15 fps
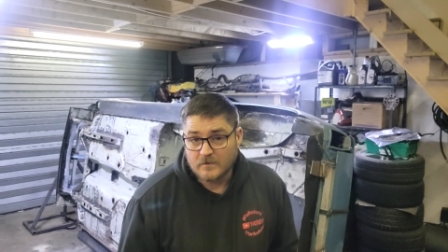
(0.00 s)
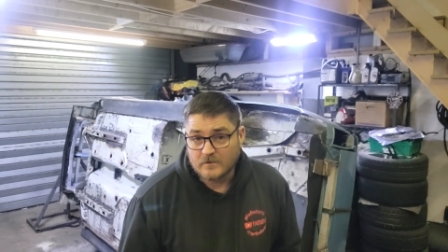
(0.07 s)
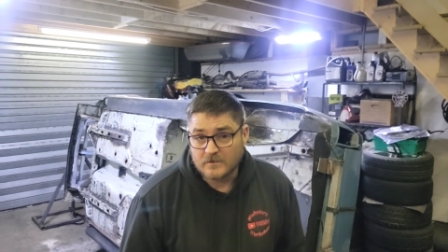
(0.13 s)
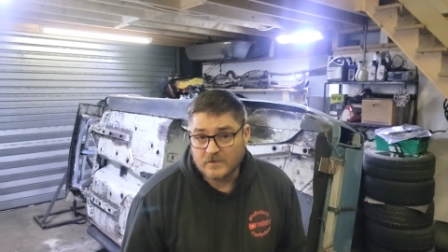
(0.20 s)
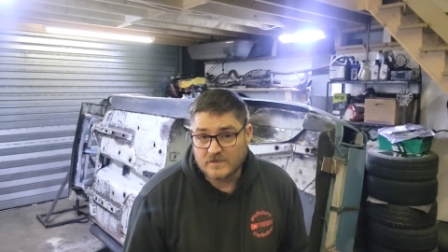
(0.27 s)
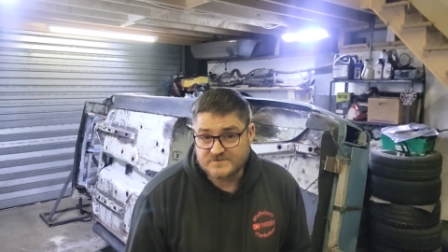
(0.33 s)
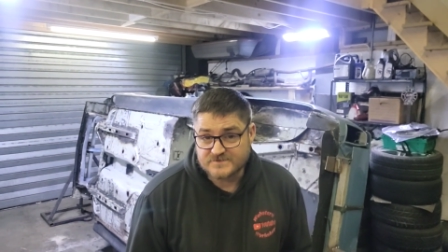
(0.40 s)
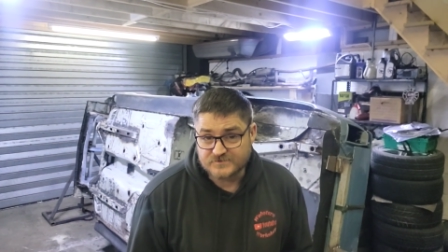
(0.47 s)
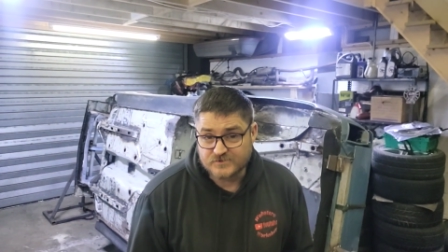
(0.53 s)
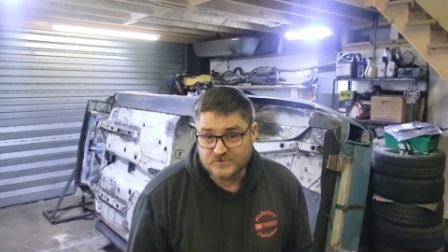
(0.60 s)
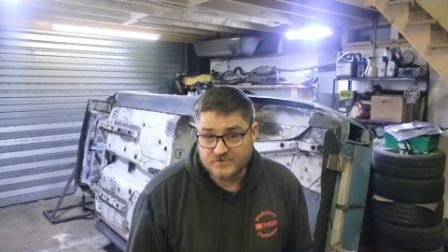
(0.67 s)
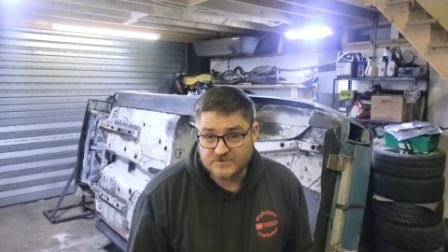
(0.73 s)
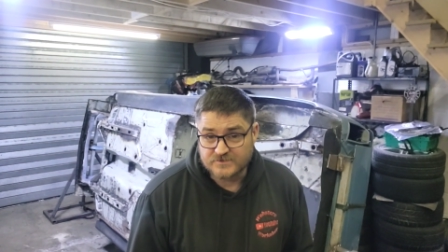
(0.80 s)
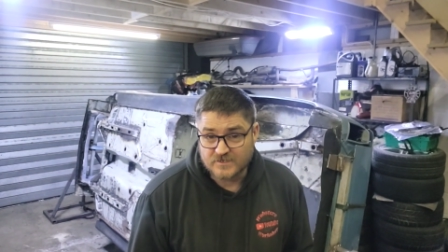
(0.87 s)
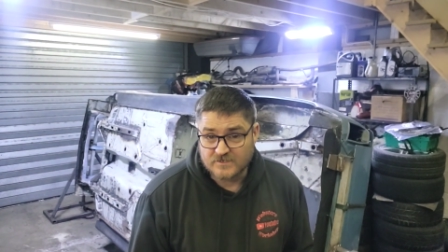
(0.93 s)
here's the
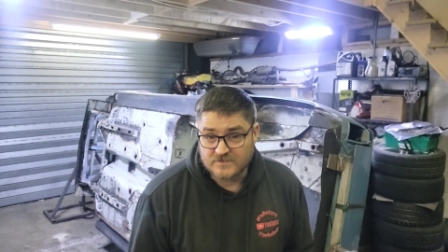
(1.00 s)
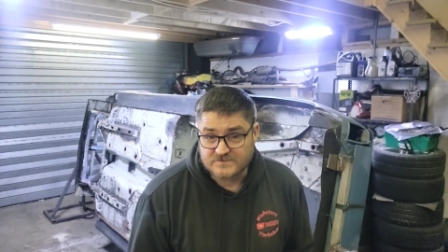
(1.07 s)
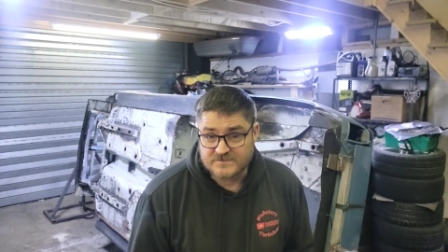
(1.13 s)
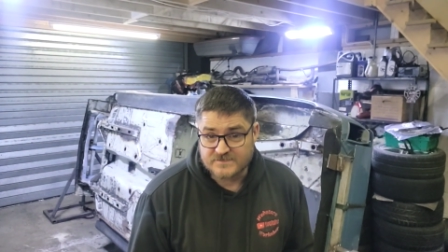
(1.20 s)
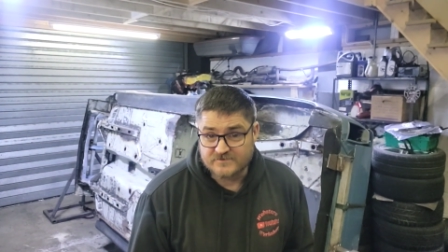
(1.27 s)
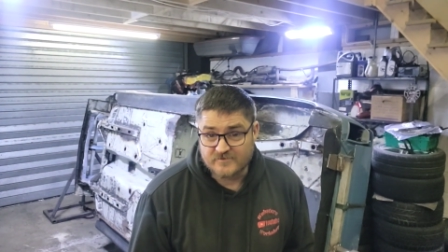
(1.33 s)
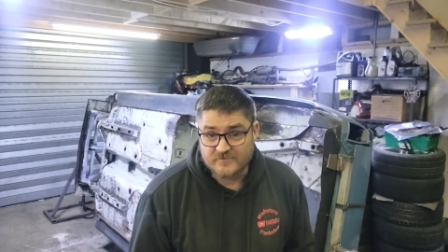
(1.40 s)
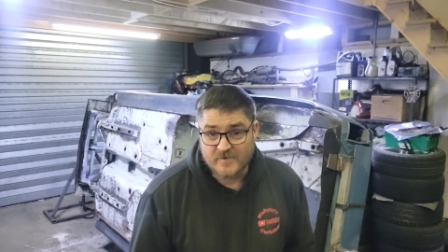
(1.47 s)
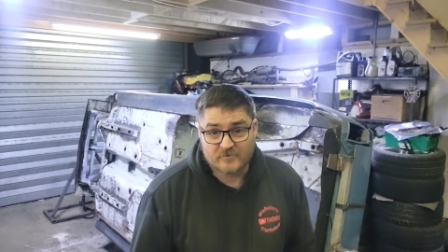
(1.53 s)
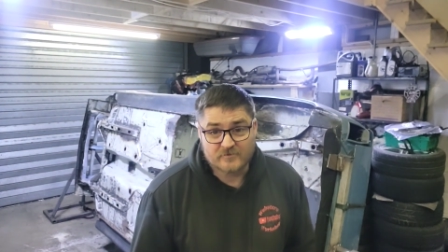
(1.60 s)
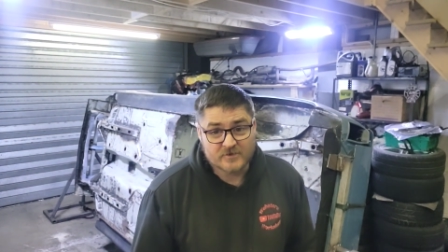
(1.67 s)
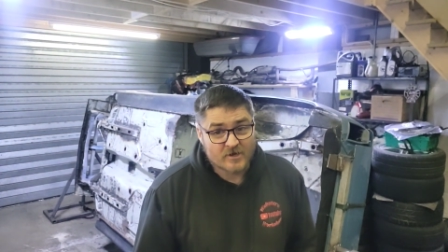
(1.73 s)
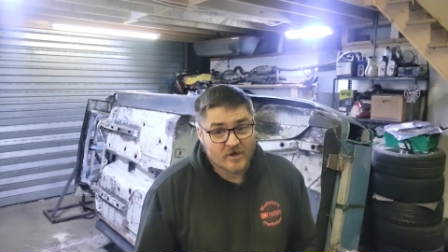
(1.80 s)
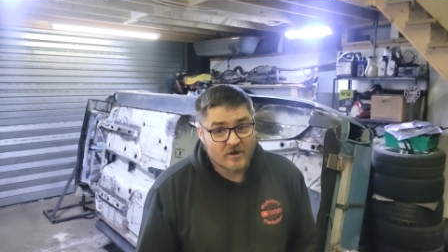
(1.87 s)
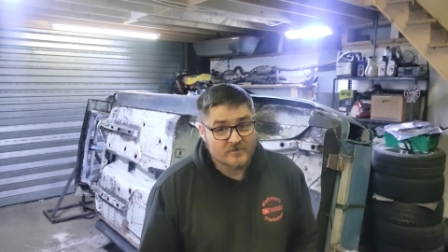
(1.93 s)
dirty dark secret about the
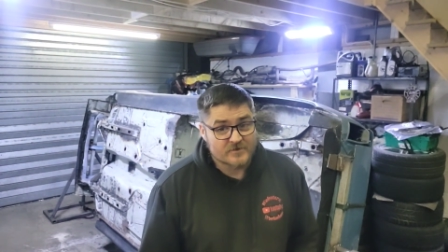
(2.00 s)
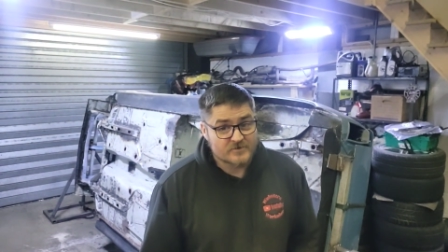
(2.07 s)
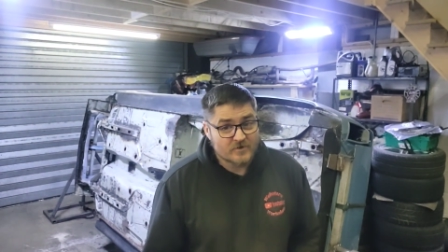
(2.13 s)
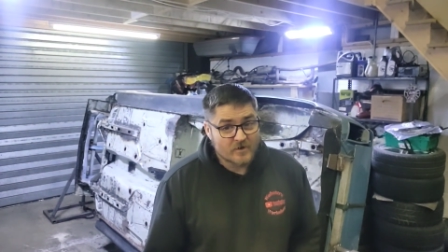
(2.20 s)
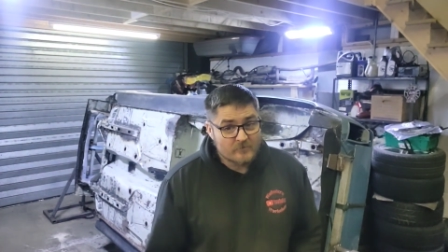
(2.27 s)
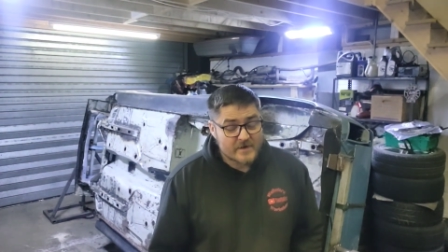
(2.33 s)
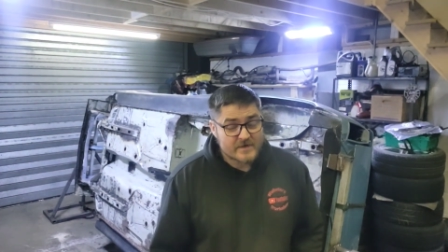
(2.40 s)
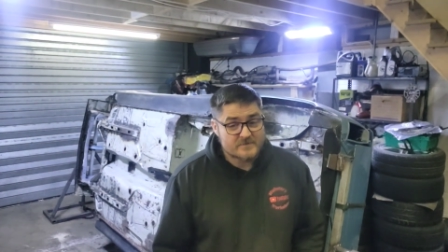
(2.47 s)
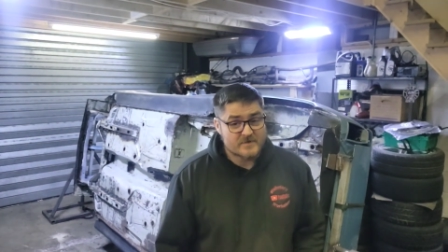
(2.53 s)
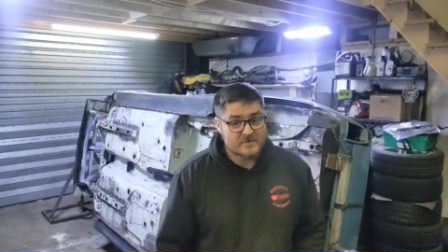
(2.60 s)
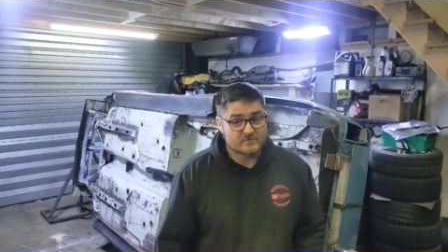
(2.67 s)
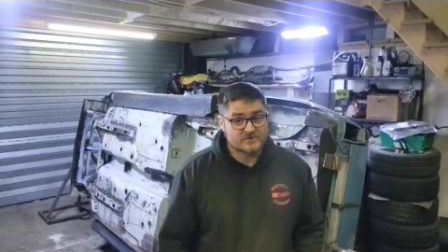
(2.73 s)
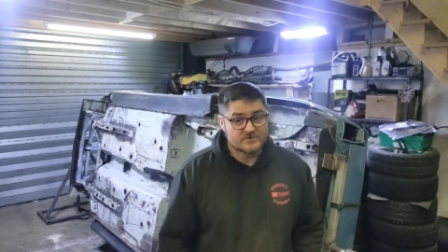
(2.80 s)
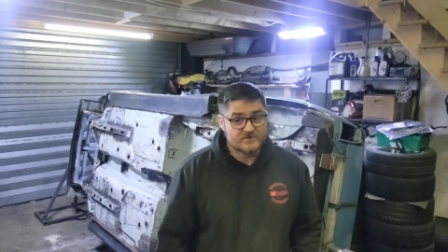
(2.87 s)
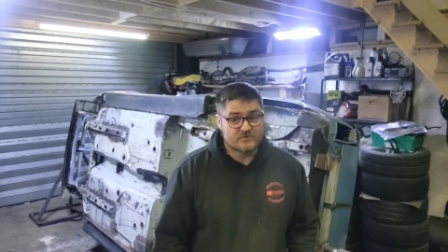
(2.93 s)
car that not many
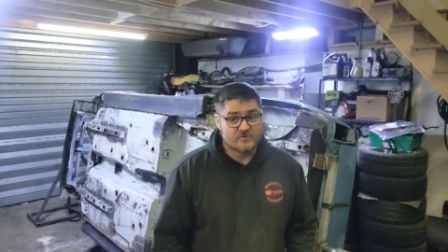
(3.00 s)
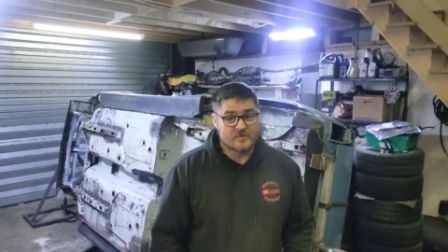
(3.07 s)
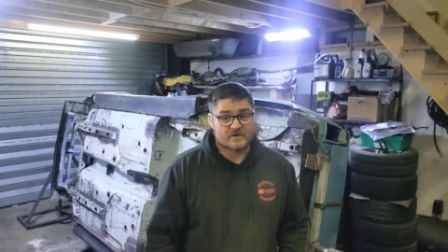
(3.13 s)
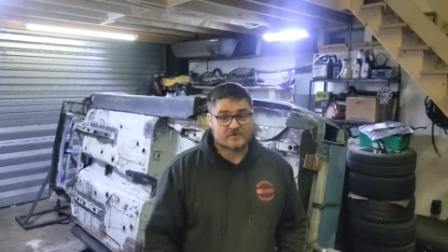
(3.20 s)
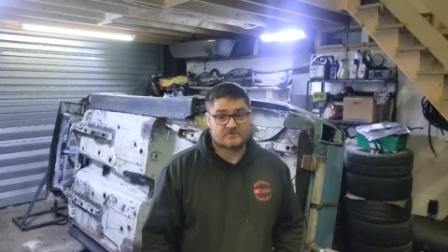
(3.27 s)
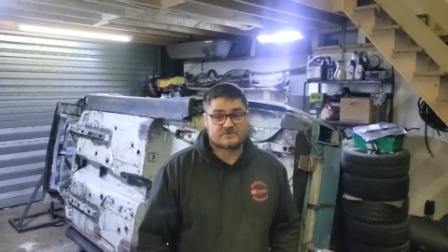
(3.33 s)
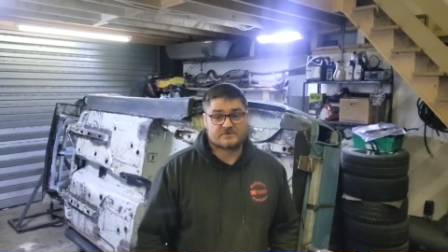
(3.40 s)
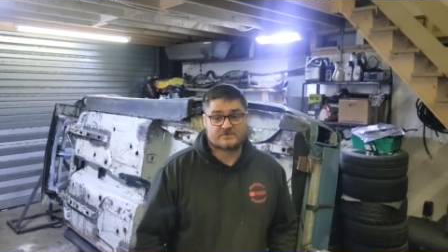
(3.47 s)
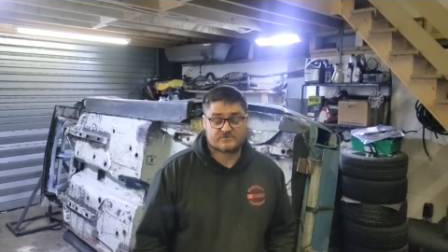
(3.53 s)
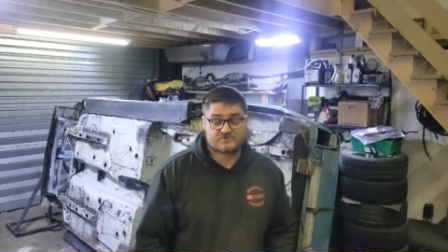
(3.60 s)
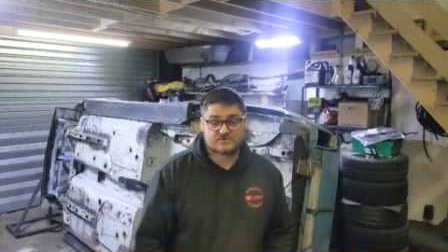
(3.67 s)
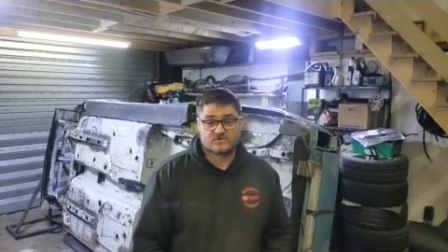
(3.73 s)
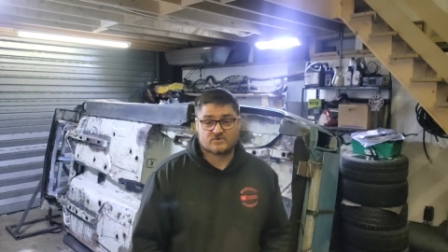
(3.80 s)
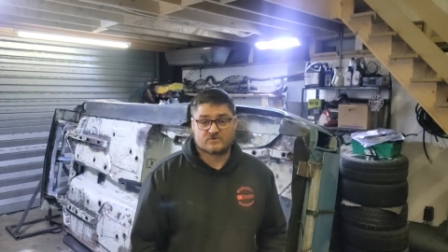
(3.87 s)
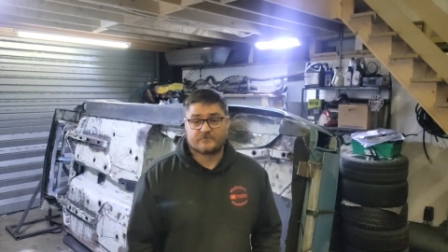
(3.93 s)
people knew about.
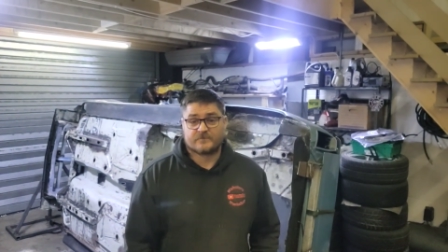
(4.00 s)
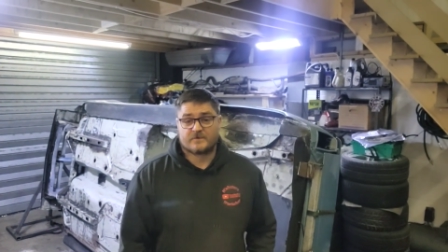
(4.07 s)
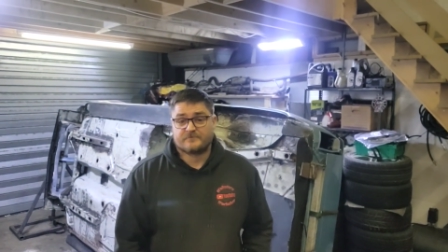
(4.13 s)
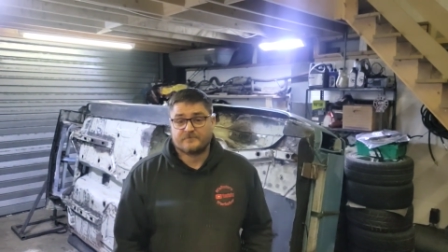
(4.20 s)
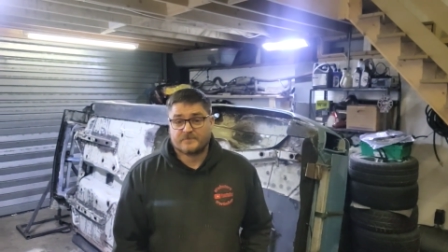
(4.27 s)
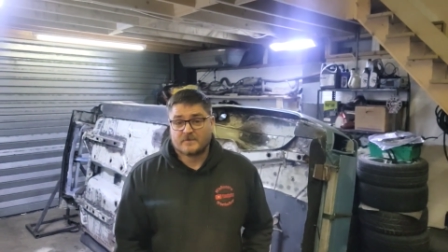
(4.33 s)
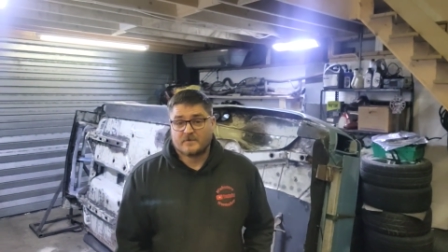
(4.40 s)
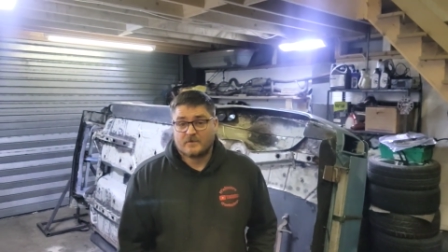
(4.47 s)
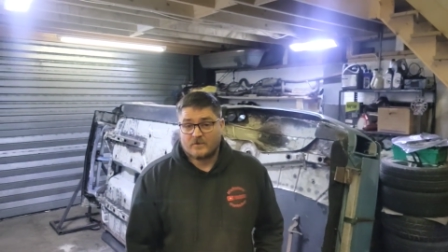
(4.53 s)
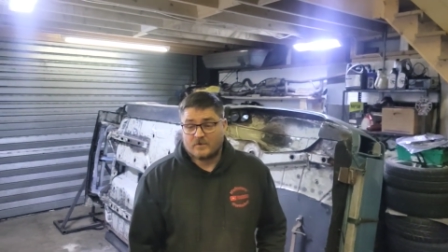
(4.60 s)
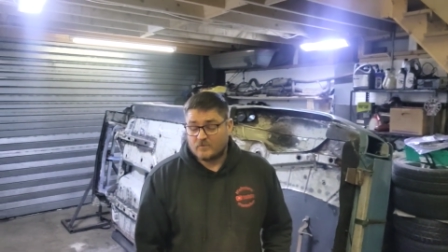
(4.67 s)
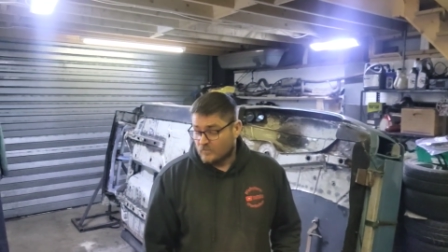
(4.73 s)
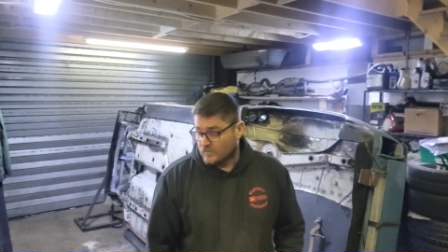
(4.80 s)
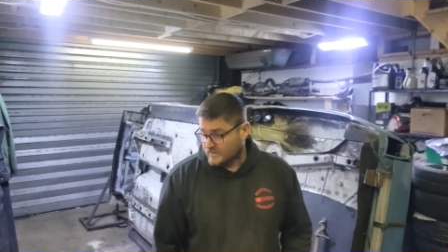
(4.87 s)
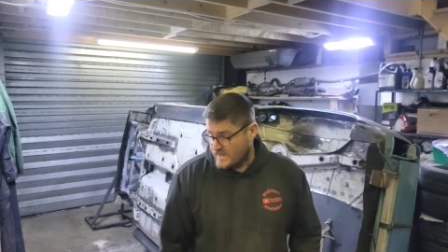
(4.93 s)
So,
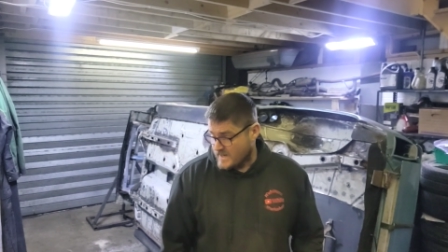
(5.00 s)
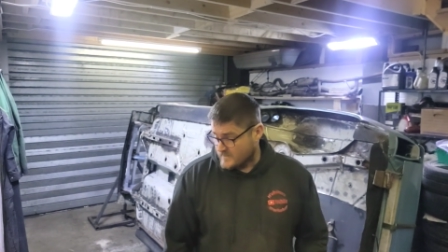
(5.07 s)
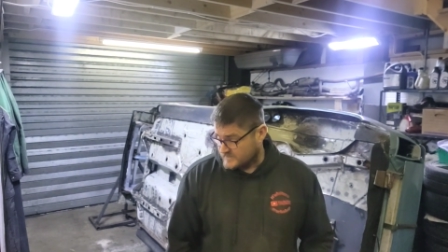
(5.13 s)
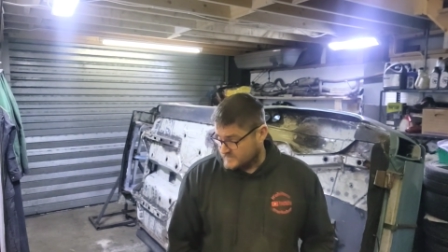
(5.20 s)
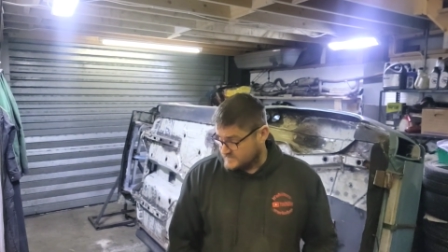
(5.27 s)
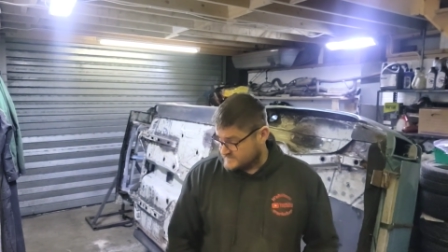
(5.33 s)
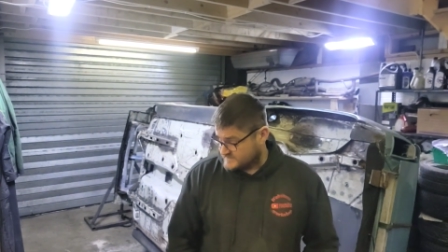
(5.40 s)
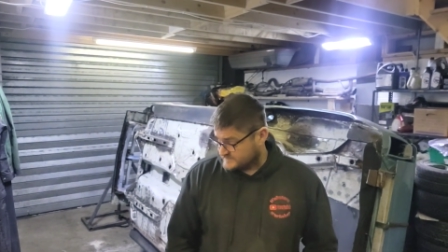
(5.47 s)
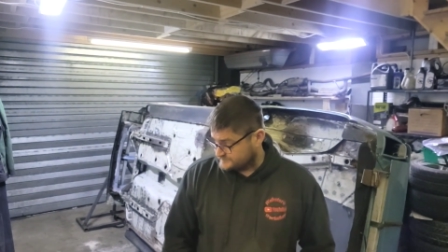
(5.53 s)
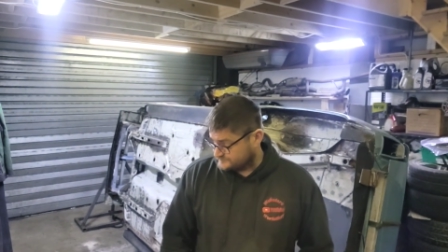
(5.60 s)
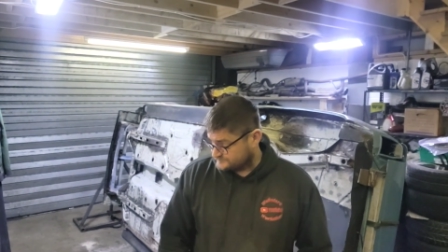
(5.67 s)
what happened